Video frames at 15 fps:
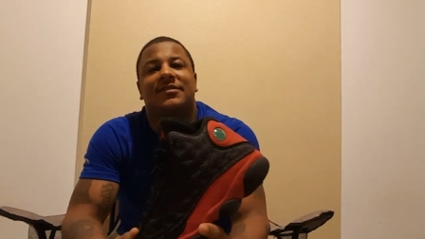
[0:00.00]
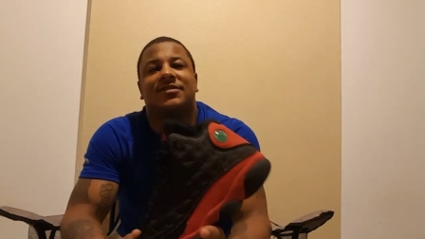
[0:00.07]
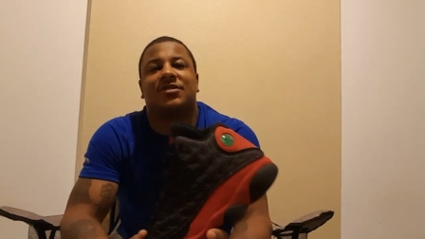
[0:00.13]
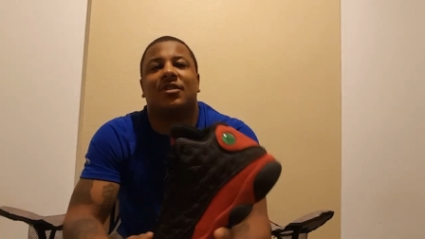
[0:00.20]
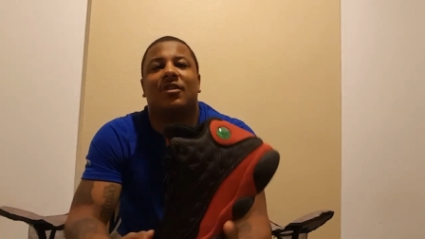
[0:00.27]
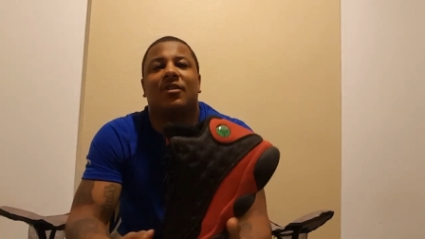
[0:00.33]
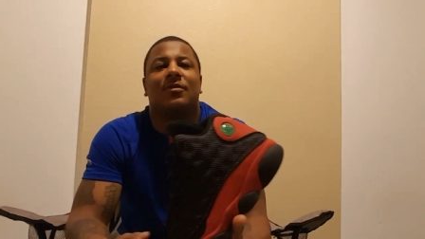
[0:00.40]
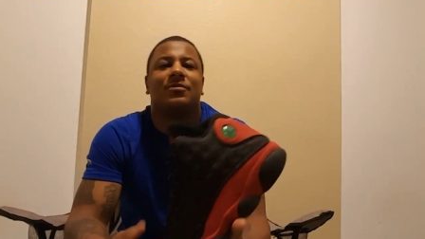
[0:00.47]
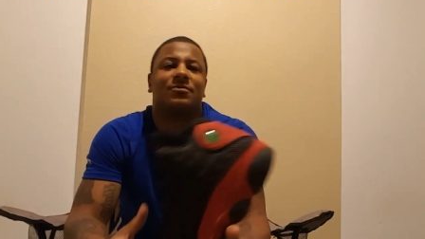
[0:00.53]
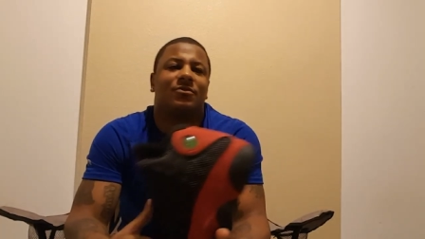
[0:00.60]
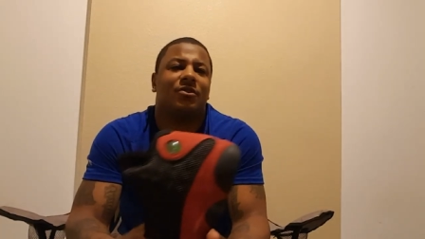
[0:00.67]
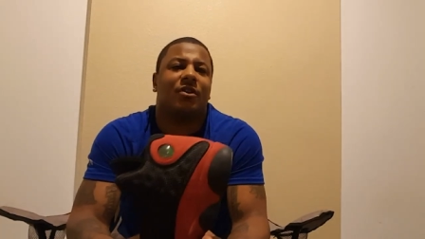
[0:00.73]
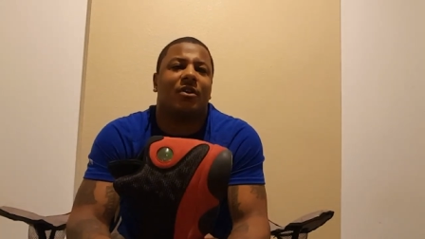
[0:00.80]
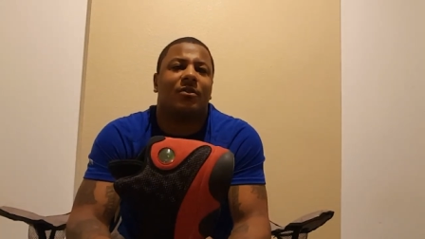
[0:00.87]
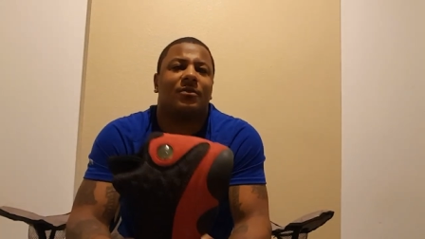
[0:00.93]
so, you
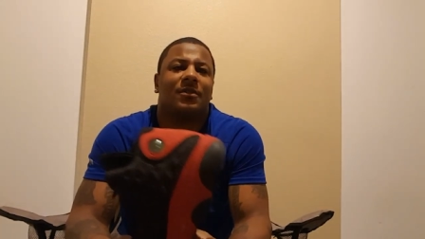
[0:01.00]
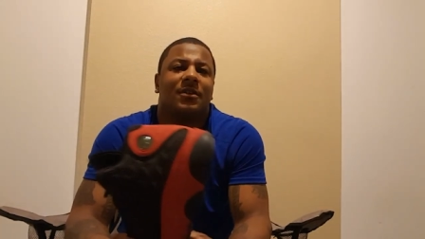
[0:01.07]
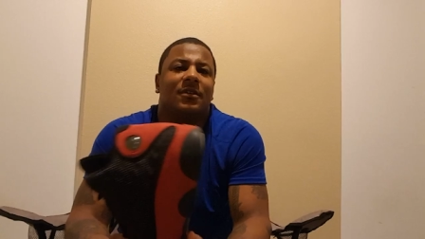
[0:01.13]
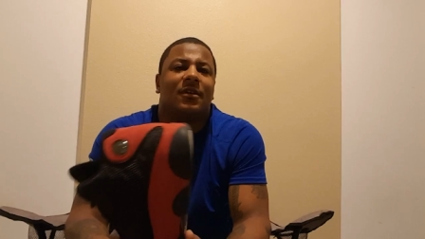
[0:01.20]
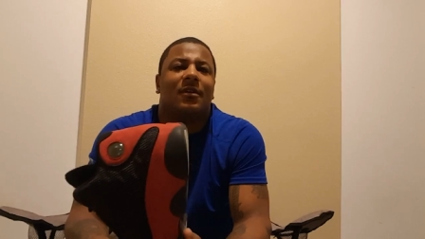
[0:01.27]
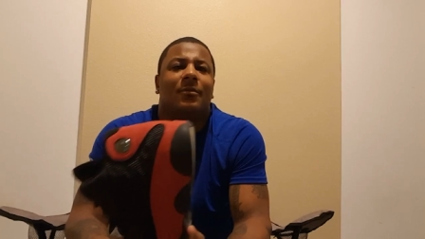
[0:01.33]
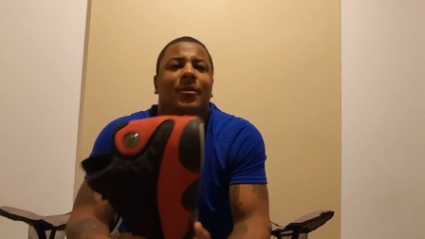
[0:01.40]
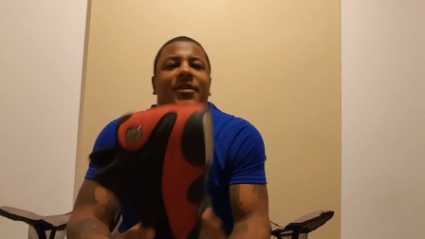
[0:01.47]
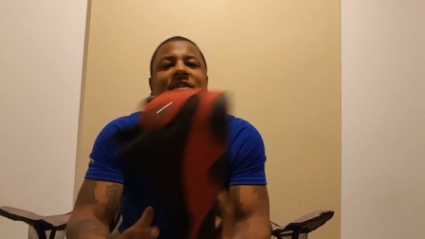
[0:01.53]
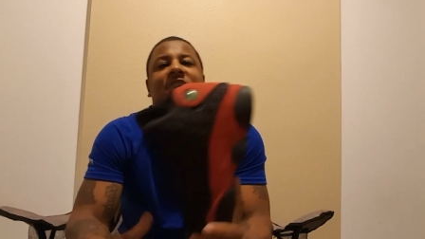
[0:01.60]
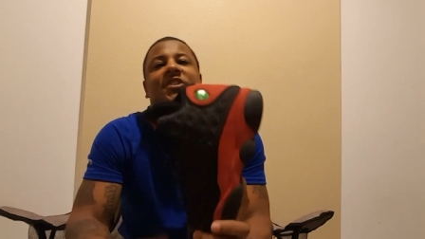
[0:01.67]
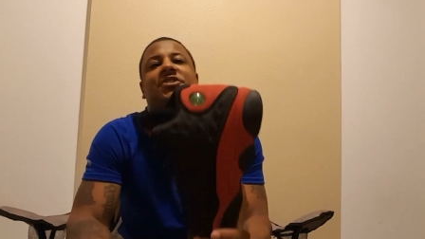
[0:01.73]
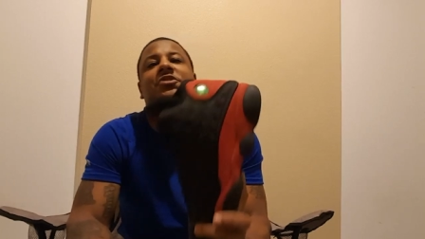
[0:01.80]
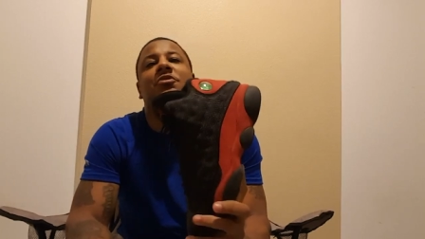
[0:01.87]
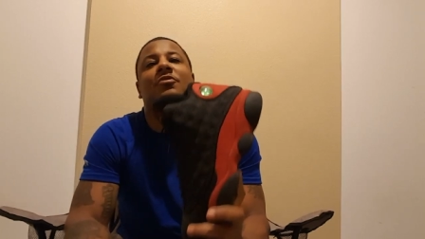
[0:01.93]
know, but
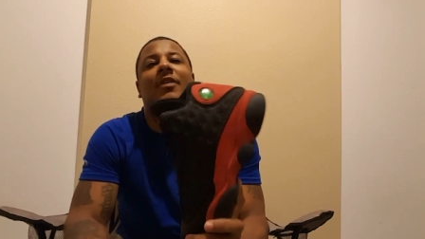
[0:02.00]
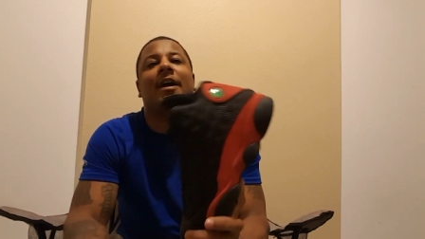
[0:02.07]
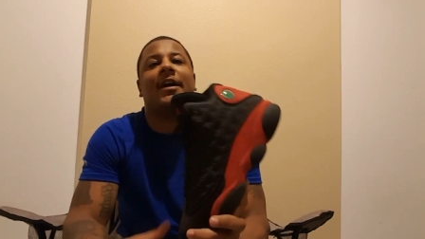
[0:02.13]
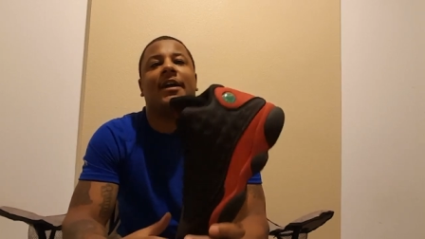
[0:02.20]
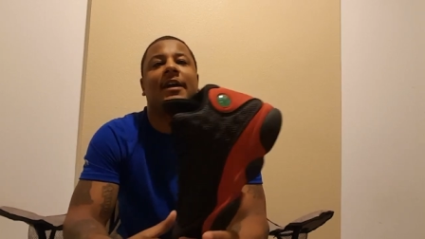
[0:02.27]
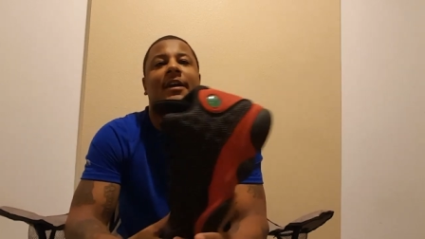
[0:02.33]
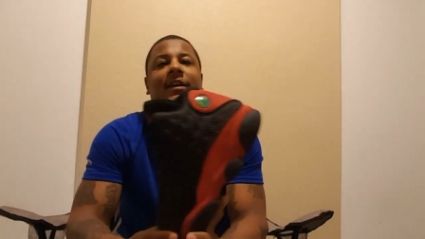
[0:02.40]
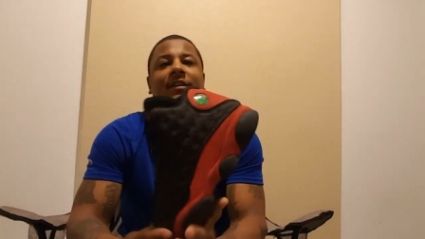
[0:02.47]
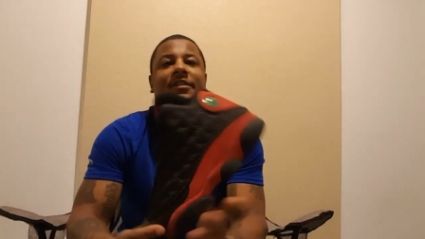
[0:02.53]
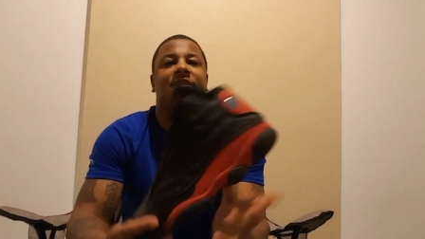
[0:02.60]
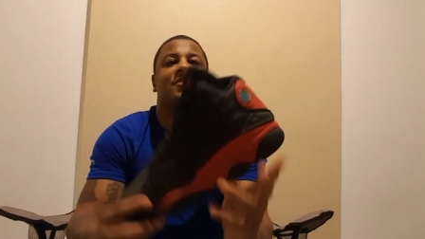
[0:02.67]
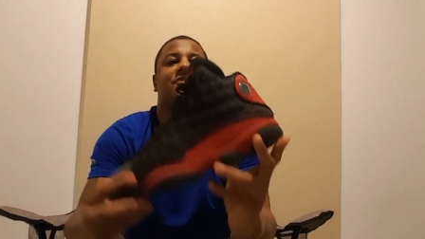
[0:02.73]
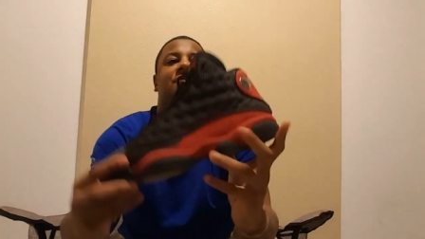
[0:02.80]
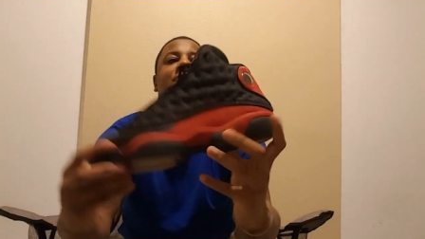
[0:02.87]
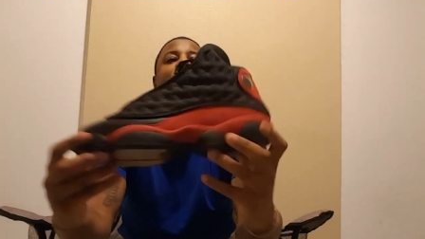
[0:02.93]
this shoe right here
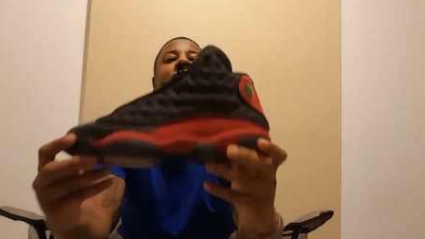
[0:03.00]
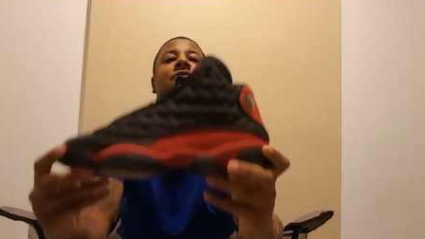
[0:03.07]
is